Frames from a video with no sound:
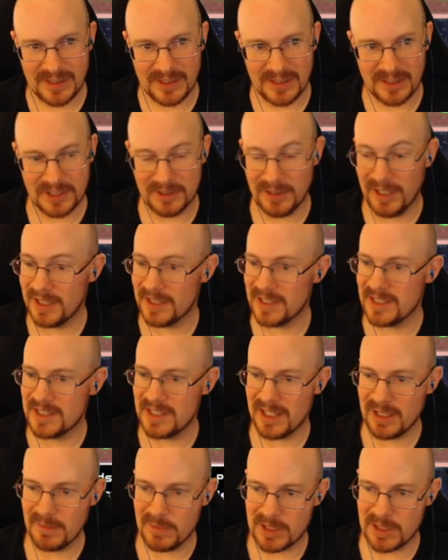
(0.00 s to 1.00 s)
You're right, it doesn't
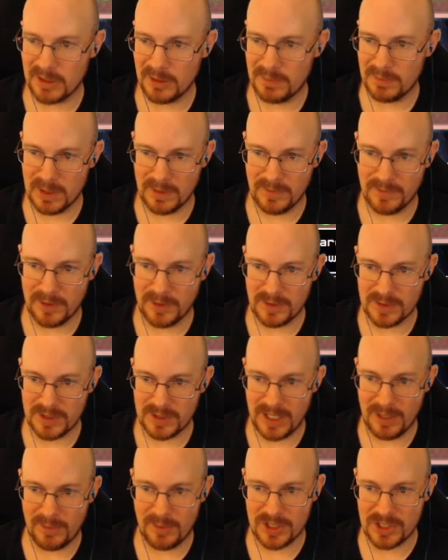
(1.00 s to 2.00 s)
take a missile. Beautiful. So
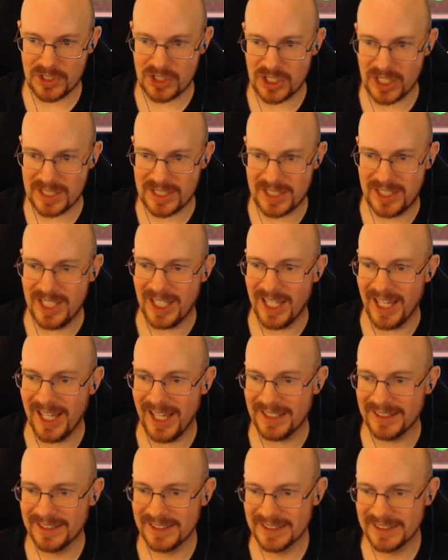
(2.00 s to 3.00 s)
that one-shots
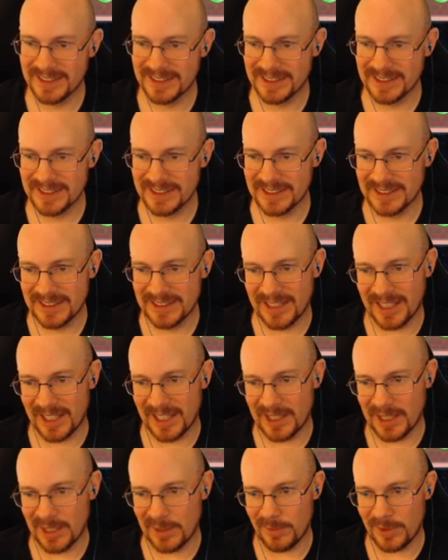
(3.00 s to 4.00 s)
that.
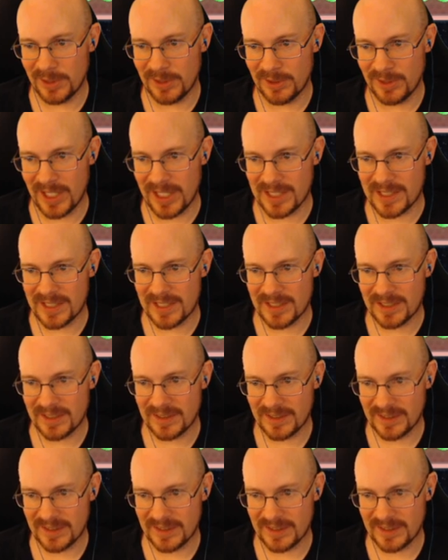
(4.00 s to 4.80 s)
And then we do this.